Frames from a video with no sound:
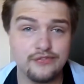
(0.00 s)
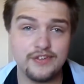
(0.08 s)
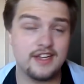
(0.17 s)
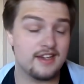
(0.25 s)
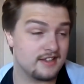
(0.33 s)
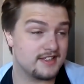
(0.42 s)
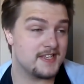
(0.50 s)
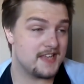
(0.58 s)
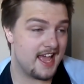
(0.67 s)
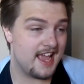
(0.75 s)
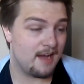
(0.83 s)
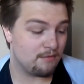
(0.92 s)
think
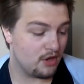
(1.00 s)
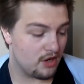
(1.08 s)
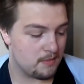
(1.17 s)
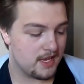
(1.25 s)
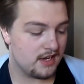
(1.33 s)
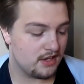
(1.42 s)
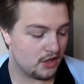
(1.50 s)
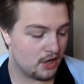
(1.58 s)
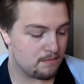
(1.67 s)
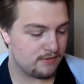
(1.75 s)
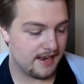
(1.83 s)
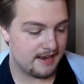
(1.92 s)
today I'm gonna be in the
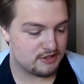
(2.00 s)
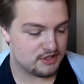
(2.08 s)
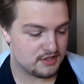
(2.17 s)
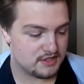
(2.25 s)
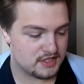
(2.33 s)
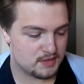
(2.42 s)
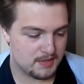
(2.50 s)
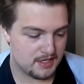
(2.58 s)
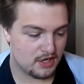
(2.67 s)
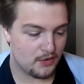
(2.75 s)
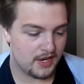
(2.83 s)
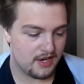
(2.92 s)
comprehension to
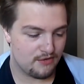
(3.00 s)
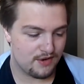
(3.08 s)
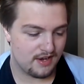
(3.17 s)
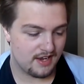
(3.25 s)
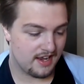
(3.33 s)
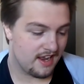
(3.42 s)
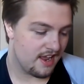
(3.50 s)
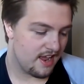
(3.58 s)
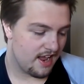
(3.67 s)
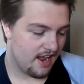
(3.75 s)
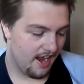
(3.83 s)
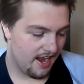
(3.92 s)
speak coherently.
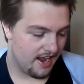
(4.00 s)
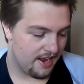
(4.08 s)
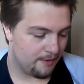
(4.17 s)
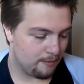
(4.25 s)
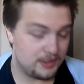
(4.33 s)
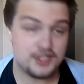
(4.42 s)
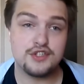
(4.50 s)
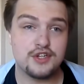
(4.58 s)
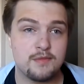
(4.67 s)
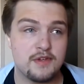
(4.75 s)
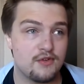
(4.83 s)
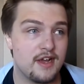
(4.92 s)
Um, which is
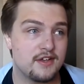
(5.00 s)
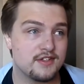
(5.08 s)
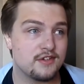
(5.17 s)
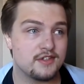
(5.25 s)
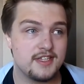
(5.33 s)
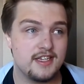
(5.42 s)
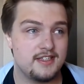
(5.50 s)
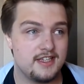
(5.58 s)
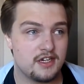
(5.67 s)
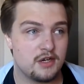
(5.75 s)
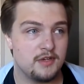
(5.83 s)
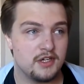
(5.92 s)
gonna be great because I've got
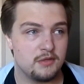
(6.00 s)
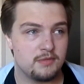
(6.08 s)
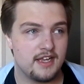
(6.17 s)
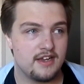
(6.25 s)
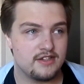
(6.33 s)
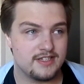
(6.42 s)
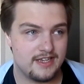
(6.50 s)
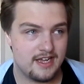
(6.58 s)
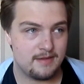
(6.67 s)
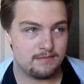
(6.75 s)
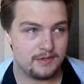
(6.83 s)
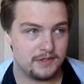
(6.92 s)
D&D coming up later
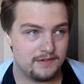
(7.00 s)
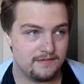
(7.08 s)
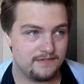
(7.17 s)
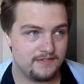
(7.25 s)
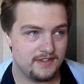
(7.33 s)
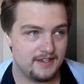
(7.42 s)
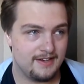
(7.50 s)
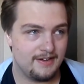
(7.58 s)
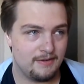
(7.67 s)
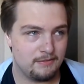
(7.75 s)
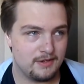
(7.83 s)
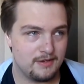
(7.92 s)
today, but you know,
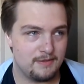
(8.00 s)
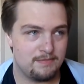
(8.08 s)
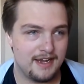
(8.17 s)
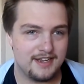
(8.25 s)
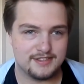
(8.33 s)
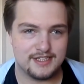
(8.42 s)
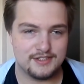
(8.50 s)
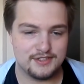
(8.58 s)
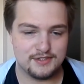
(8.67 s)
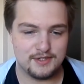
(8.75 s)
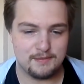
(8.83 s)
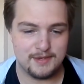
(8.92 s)
I'm gonna, Balasar's
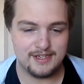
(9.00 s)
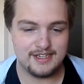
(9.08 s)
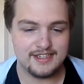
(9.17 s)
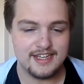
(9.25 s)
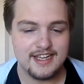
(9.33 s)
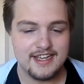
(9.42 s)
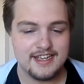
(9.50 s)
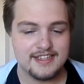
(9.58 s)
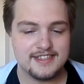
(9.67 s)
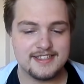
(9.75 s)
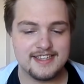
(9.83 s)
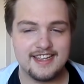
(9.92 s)
just gonna be like,
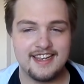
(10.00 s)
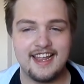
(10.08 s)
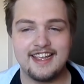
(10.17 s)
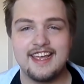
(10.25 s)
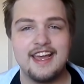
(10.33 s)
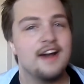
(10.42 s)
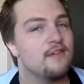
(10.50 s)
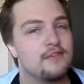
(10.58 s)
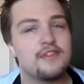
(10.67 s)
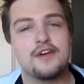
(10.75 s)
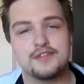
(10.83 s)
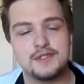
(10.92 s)
like, for
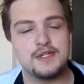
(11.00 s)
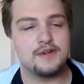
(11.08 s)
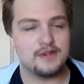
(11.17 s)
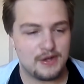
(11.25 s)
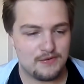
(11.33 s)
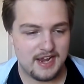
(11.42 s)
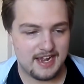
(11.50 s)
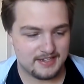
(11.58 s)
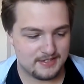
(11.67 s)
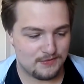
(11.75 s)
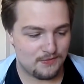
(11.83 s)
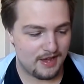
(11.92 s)
those who don't know,
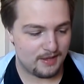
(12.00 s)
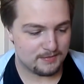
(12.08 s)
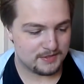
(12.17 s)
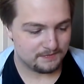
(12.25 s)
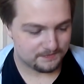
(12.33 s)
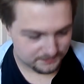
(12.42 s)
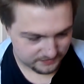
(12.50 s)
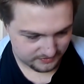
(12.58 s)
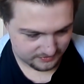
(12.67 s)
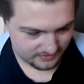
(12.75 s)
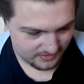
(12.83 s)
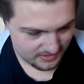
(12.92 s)
Reactors and Realms,
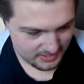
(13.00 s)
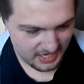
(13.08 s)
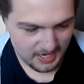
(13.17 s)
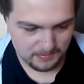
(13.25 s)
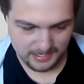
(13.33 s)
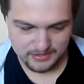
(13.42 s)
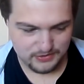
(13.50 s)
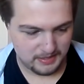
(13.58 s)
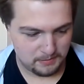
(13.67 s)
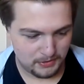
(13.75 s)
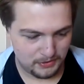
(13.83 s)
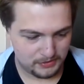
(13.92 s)
I play a
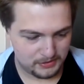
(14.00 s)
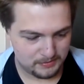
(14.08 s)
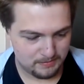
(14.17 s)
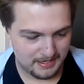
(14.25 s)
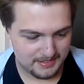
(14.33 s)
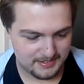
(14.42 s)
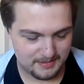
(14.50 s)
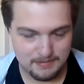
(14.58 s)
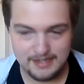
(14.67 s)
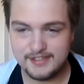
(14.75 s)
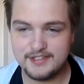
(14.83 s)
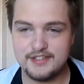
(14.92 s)
Dragonborn called Balasar.
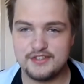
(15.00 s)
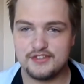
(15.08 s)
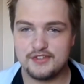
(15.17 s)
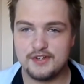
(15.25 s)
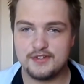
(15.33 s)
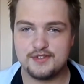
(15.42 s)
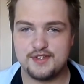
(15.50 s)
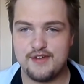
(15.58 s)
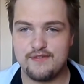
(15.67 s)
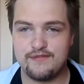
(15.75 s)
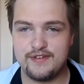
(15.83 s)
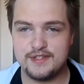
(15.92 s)
Balasar's just gonna stare
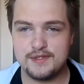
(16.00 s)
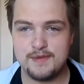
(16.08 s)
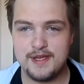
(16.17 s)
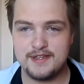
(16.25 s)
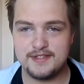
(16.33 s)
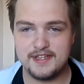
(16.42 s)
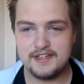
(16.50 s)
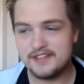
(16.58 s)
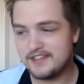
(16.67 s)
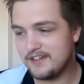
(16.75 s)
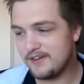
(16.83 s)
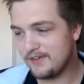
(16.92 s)
at Vince's face and,
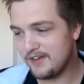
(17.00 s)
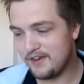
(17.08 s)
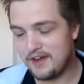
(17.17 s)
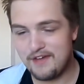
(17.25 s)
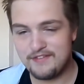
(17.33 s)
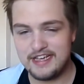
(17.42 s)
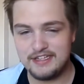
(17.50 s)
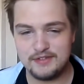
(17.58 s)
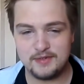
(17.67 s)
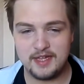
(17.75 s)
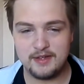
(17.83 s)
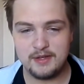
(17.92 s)
you know, you're gonna have
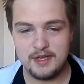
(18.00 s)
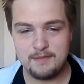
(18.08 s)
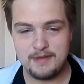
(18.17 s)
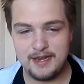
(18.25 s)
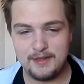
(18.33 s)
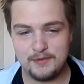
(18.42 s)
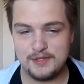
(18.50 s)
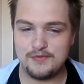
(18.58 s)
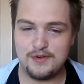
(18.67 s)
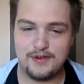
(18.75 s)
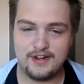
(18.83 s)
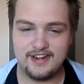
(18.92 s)
Adrian like, Bally, what's
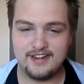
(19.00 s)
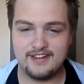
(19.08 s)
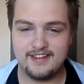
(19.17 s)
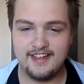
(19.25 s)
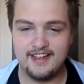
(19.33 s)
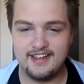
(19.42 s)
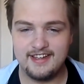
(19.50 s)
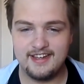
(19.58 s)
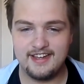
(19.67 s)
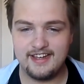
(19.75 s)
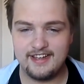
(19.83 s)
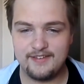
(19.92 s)
wrong? And
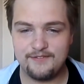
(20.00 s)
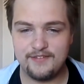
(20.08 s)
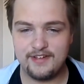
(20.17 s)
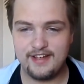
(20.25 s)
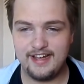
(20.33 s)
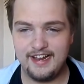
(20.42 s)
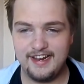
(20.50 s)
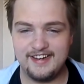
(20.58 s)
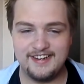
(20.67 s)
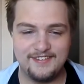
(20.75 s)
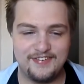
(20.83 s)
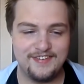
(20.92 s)
um,
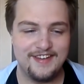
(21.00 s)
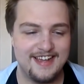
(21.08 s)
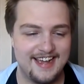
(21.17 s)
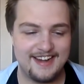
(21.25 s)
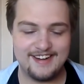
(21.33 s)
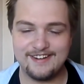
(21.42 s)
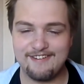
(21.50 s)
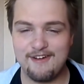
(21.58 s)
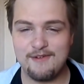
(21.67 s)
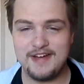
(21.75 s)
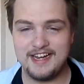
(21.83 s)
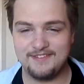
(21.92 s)
and I don't
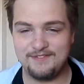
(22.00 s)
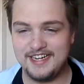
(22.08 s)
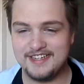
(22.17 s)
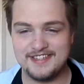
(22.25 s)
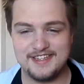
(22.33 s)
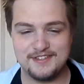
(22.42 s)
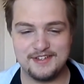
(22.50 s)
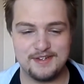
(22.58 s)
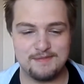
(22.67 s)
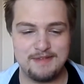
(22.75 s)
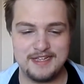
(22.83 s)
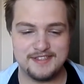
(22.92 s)
know, Balasar's going
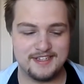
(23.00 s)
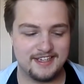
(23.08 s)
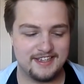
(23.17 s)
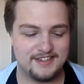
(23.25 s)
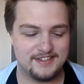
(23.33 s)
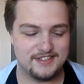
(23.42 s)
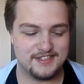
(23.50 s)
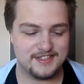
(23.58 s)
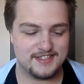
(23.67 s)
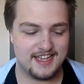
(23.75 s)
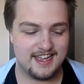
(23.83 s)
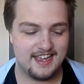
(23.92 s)
to basically
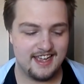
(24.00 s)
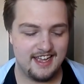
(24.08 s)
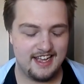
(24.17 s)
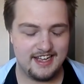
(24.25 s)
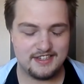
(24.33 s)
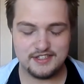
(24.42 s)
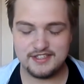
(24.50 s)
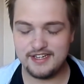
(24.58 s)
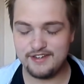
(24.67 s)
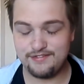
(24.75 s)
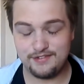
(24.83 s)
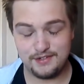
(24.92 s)
just say, I just
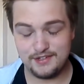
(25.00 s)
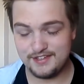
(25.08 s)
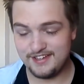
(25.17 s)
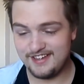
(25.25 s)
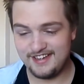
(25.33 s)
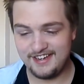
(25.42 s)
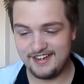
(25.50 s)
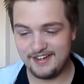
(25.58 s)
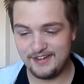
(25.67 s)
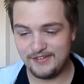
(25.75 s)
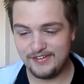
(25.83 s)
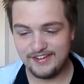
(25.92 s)
had a thought, you
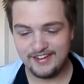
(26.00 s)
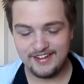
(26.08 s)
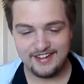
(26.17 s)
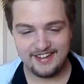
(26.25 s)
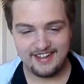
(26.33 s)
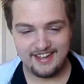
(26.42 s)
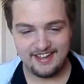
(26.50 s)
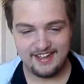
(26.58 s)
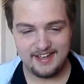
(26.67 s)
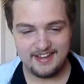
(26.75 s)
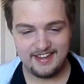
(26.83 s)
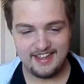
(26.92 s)
know,
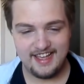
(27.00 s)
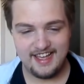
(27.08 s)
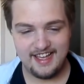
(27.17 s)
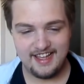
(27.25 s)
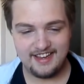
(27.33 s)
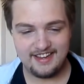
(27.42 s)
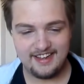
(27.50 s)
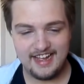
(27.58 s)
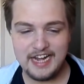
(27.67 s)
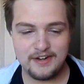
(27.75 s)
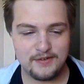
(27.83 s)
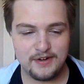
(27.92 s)
uh,
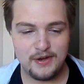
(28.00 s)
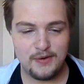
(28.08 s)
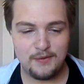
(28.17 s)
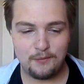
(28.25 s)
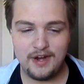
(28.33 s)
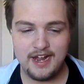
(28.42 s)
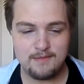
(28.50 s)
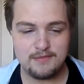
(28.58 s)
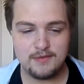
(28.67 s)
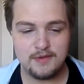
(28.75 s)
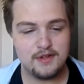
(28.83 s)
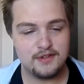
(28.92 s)
I don't know why
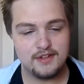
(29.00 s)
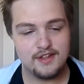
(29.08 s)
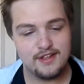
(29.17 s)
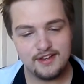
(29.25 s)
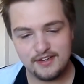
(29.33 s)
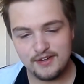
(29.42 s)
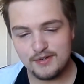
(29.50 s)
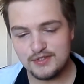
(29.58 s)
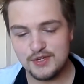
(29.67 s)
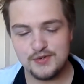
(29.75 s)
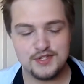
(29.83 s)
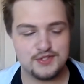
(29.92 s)
I'm, you know,
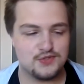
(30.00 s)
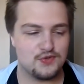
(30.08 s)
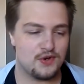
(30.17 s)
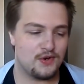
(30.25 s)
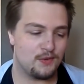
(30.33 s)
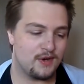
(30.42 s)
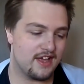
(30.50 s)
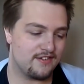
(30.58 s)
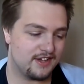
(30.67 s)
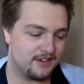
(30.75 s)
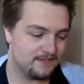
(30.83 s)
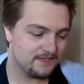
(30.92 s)
so distraught or
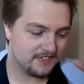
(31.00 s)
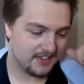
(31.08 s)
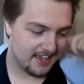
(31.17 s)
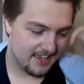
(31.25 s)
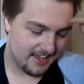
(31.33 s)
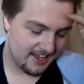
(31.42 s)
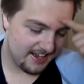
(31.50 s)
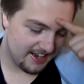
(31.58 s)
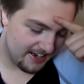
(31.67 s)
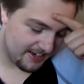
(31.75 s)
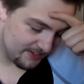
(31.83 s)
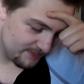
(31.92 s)
whatever.
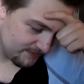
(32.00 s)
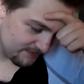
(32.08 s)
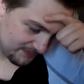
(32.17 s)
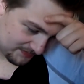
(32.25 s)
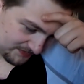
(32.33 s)
Um,